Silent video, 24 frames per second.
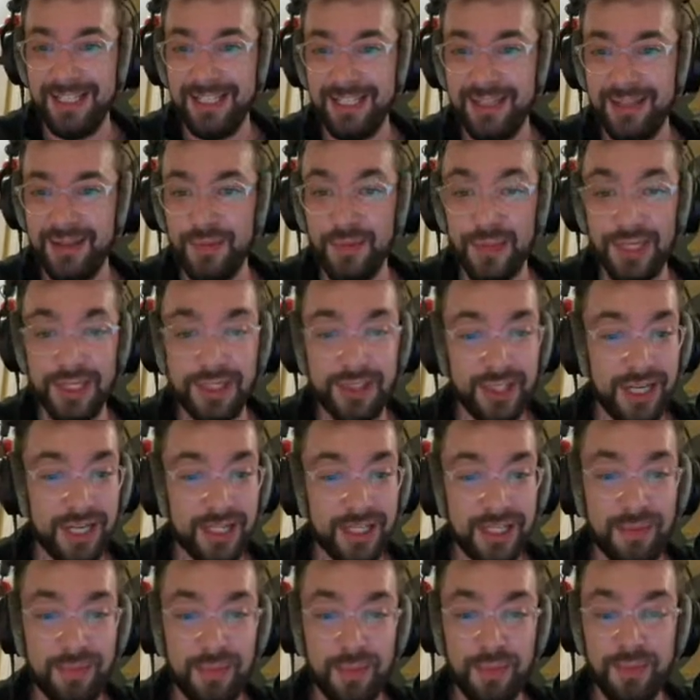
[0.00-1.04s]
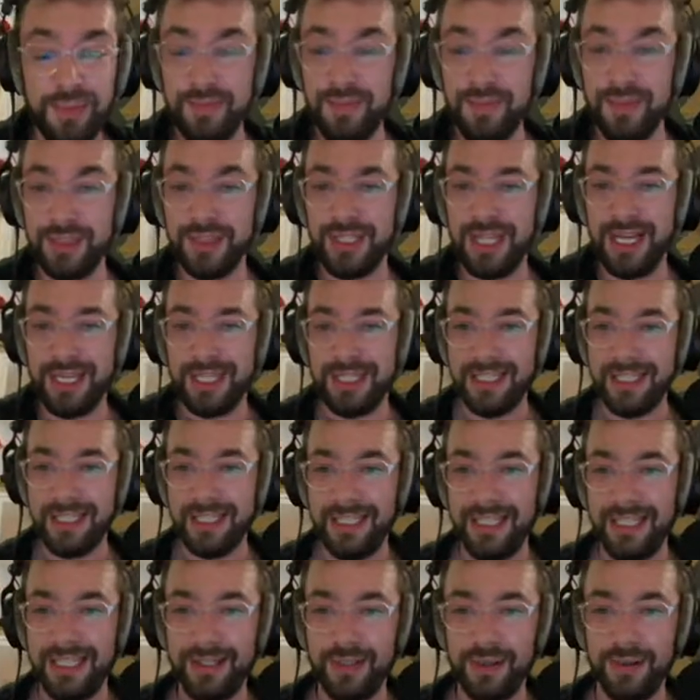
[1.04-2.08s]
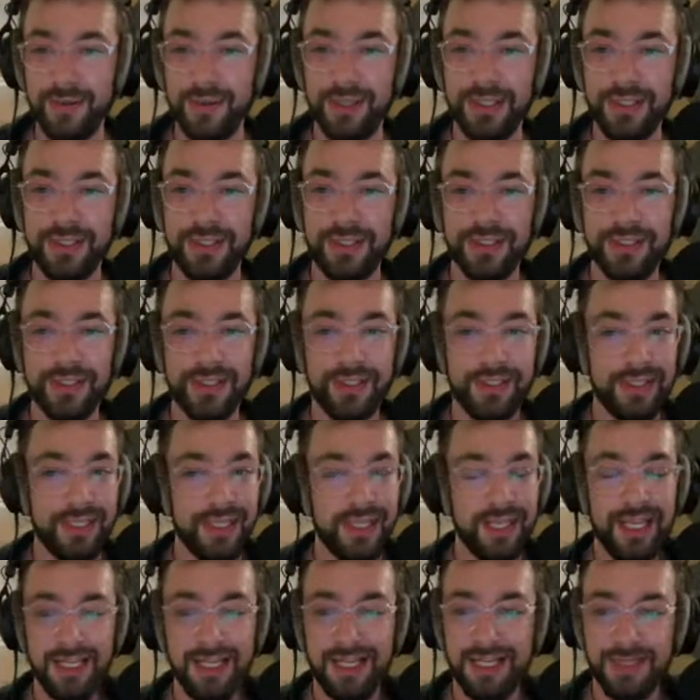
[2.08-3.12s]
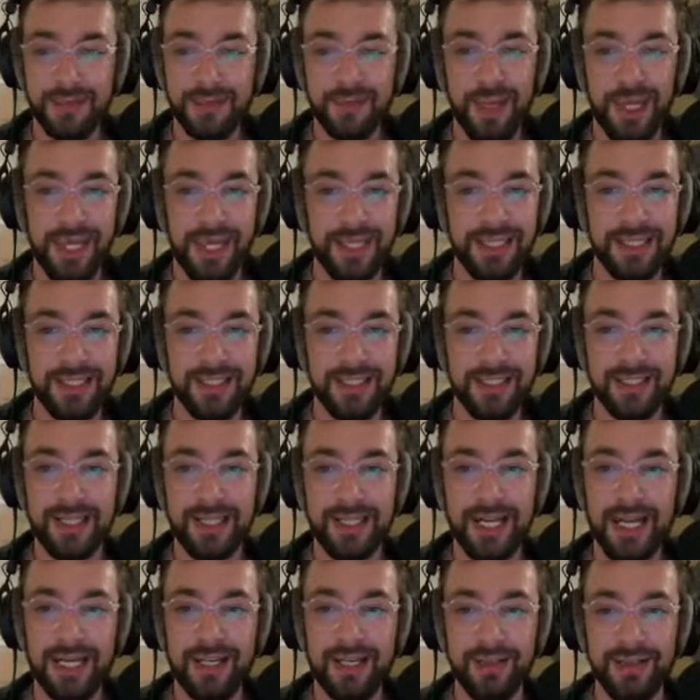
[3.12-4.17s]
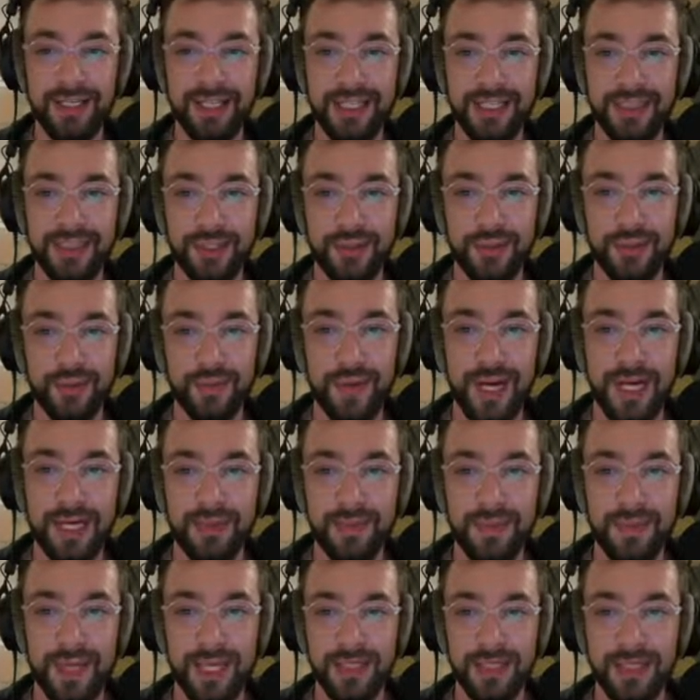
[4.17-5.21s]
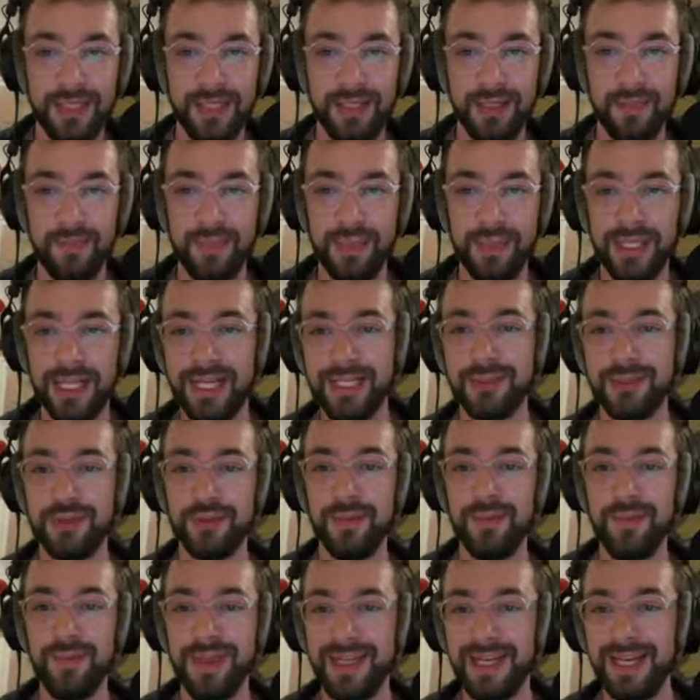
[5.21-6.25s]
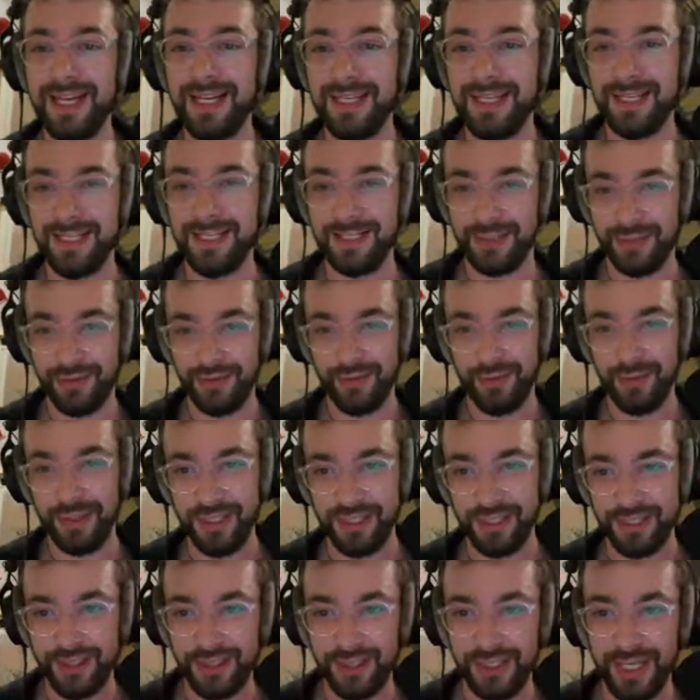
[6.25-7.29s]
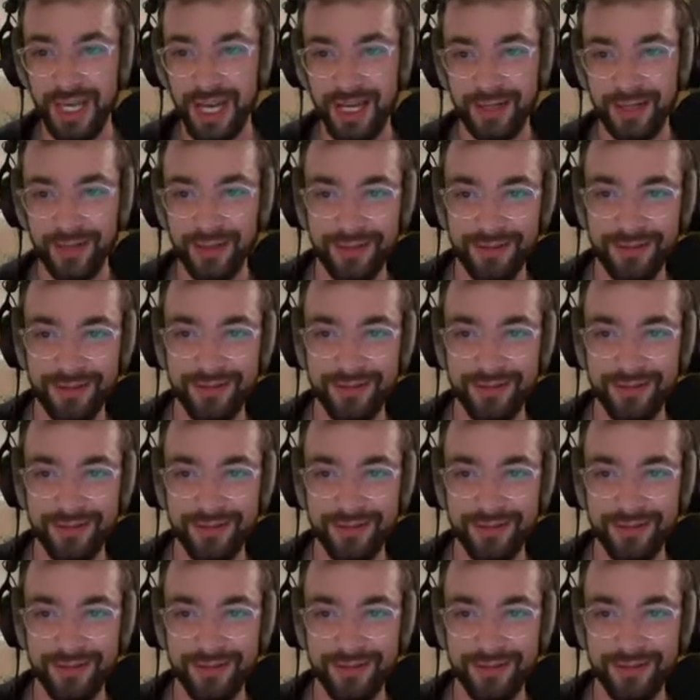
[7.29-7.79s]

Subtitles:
which a couple people seconded here, which is in this picking style, is there recommended plectrum thickness for this style?